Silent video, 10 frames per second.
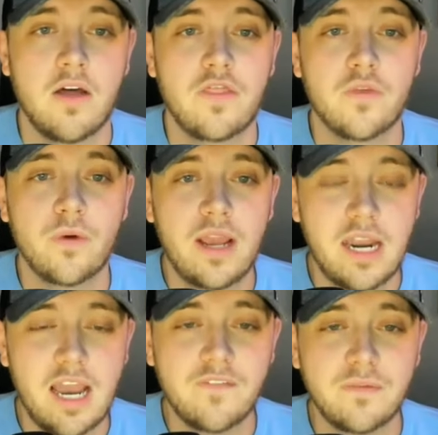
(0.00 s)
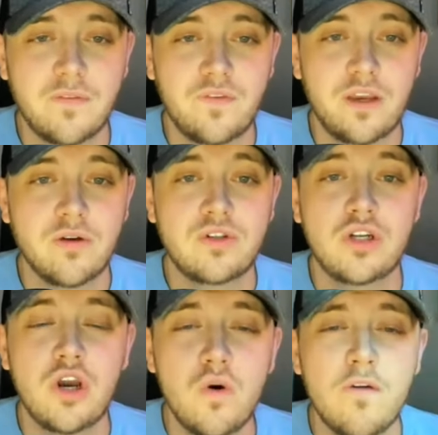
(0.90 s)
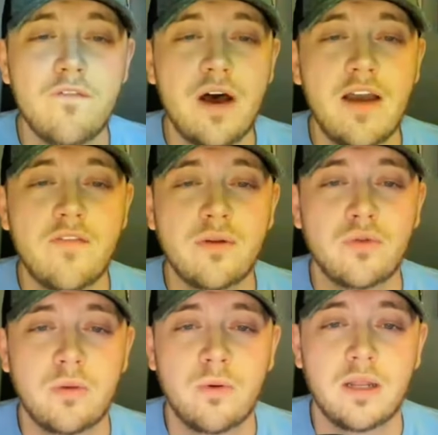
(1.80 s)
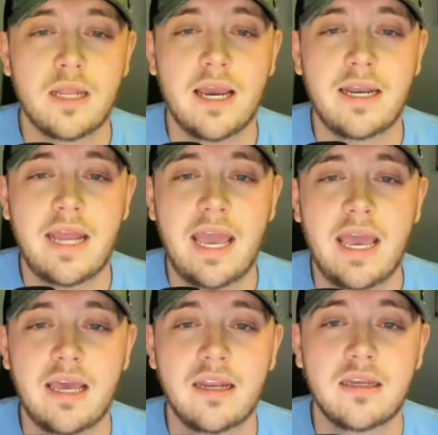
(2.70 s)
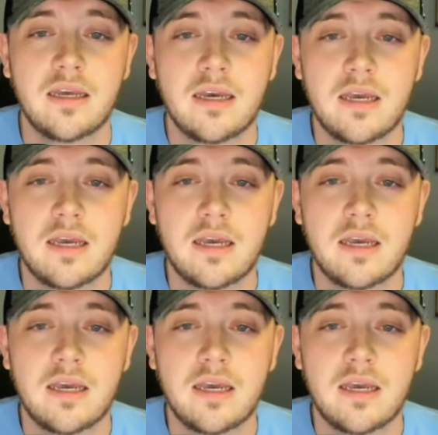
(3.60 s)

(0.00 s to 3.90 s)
3 of 9 from the field, 2 of 5 from the three-point line, had